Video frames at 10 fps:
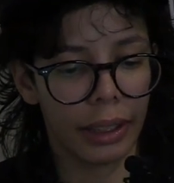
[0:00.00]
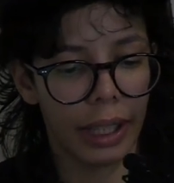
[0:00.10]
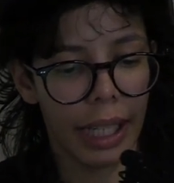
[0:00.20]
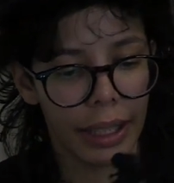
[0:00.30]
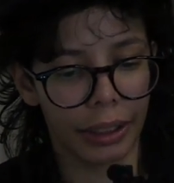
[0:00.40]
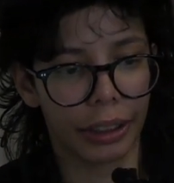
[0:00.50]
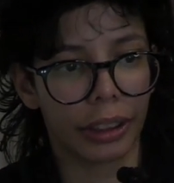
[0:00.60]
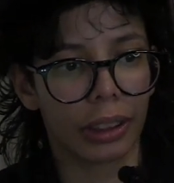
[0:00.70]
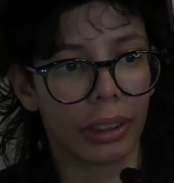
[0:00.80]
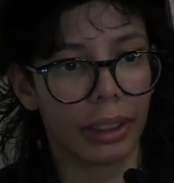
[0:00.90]

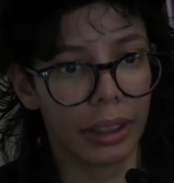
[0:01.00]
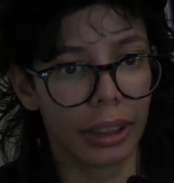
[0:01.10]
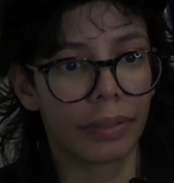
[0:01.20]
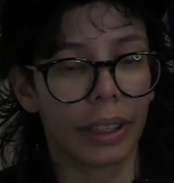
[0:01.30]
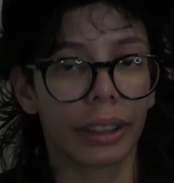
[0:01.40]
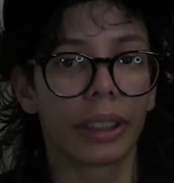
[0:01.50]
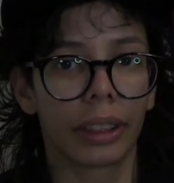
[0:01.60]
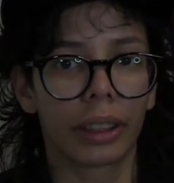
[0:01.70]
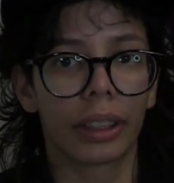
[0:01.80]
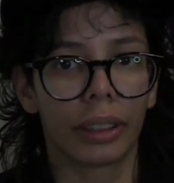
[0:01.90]
anger is very
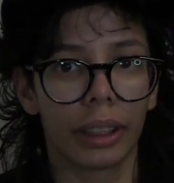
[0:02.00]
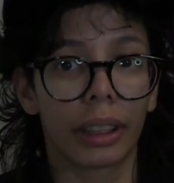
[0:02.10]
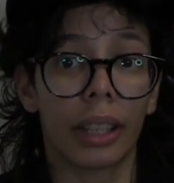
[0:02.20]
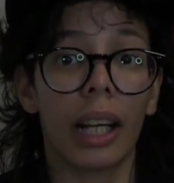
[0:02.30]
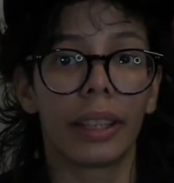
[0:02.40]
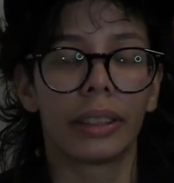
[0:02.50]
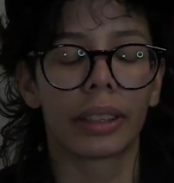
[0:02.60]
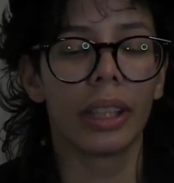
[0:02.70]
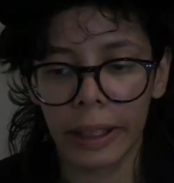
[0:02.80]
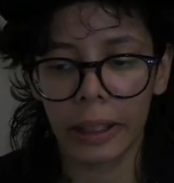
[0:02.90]
inclined.
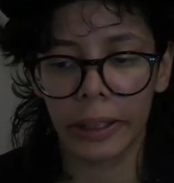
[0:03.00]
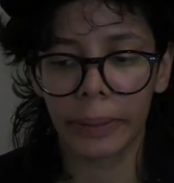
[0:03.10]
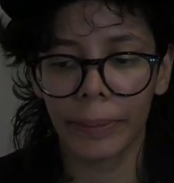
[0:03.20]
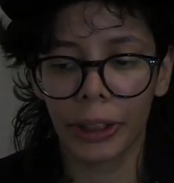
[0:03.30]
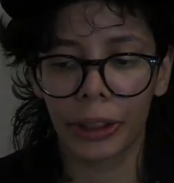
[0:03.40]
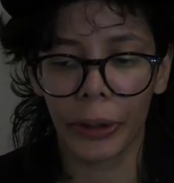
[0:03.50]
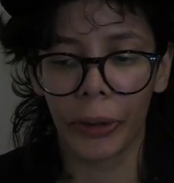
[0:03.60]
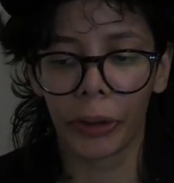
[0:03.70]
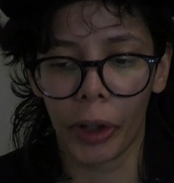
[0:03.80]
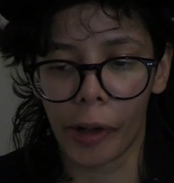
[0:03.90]
I think it took me so
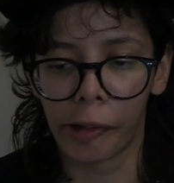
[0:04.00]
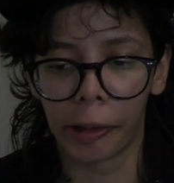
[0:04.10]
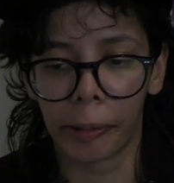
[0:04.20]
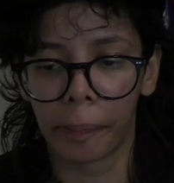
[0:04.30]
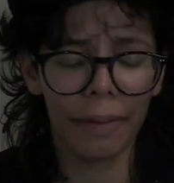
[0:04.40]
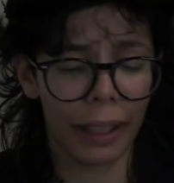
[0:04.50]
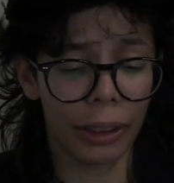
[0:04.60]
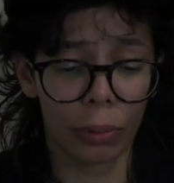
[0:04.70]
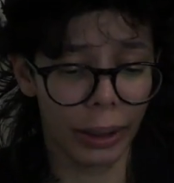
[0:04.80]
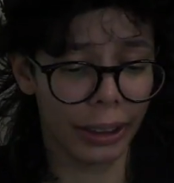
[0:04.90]
long to find
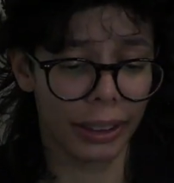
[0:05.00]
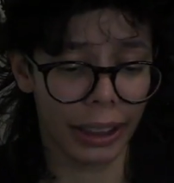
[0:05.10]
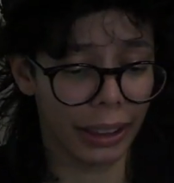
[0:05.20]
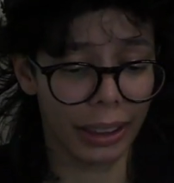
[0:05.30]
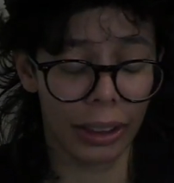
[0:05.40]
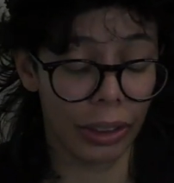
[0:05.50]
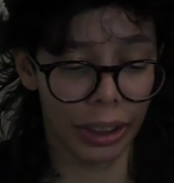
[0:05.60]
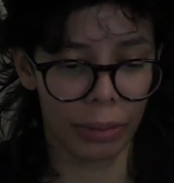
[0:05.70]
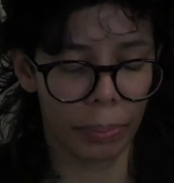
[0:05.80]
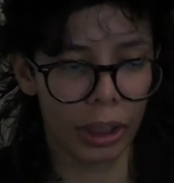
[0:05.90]
the words, I guess, till
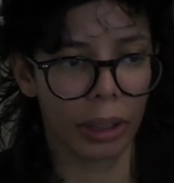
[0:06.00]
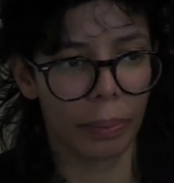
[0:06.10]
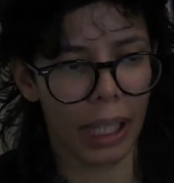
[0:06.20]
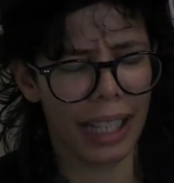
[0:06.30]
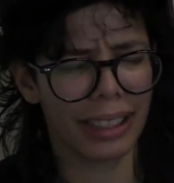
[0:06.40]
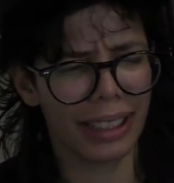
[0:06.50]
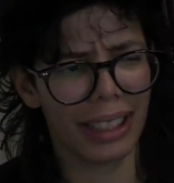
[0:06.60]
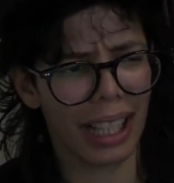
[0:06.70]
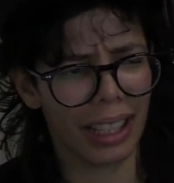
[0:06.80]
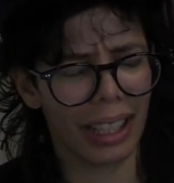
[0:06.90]
this book, but I didn't.
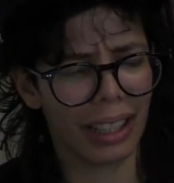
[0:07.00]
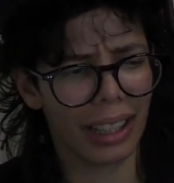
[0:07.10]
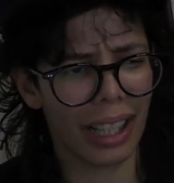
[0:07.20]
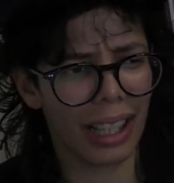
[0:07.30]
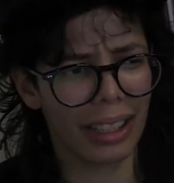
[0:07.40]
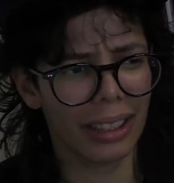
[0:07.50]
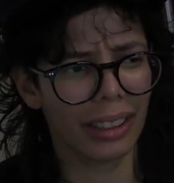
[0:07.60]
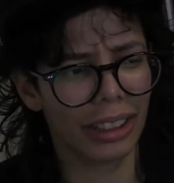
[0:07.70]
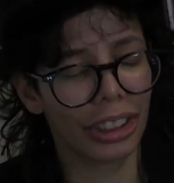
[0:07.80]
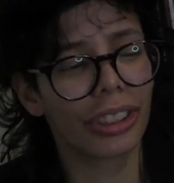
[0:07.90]

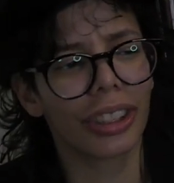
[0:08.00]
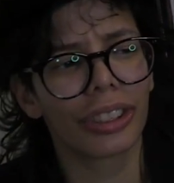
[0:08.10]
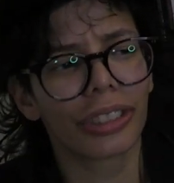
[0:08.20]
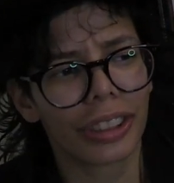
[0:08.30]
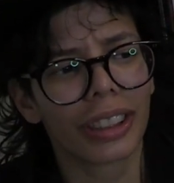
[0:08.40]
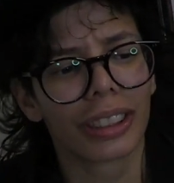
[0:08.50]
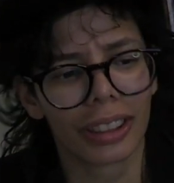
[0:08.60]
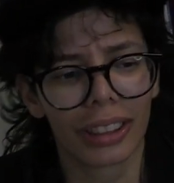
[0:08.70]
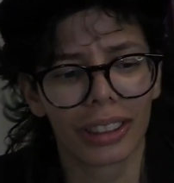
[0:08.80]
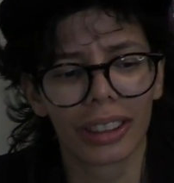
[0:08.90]
It's just interesting
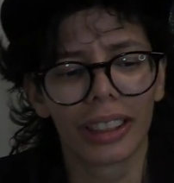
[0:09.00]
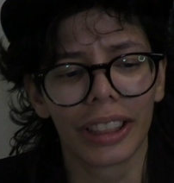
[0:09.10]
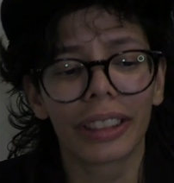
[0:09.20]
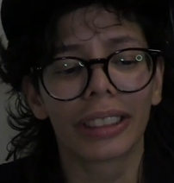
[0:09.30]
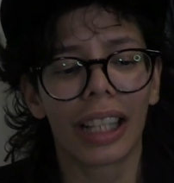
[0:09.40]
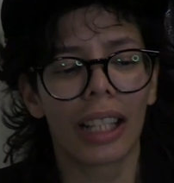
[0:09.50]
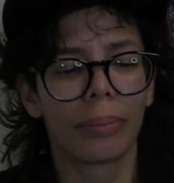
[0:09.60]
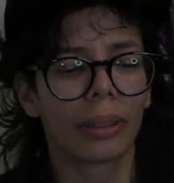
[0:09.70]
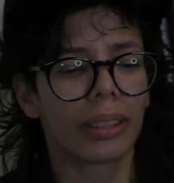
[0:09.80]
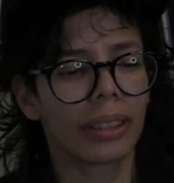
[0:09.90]
to hear that,
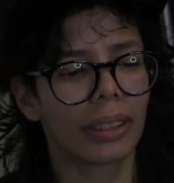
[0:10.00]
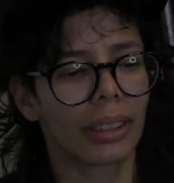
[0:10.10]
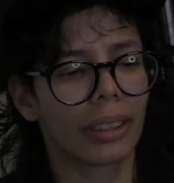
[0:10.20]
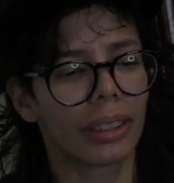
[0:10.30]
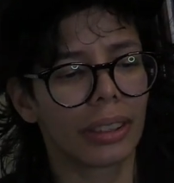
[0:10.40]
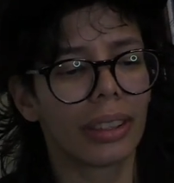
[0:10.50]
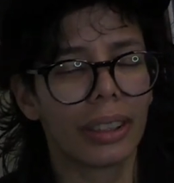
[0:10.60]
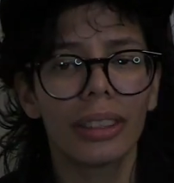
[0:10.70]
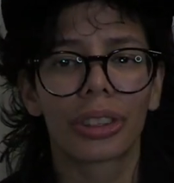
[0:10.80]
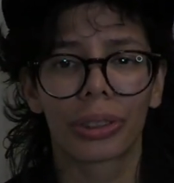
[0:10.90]
because it
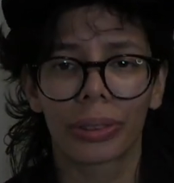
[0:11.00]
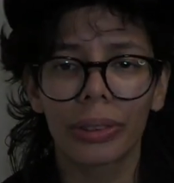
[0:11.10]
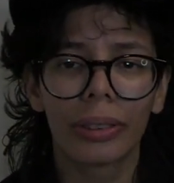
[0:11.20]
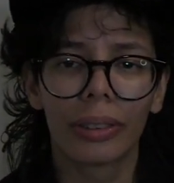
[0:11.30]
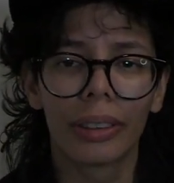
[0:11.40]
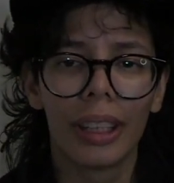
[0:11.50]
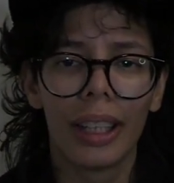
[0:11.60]
is true.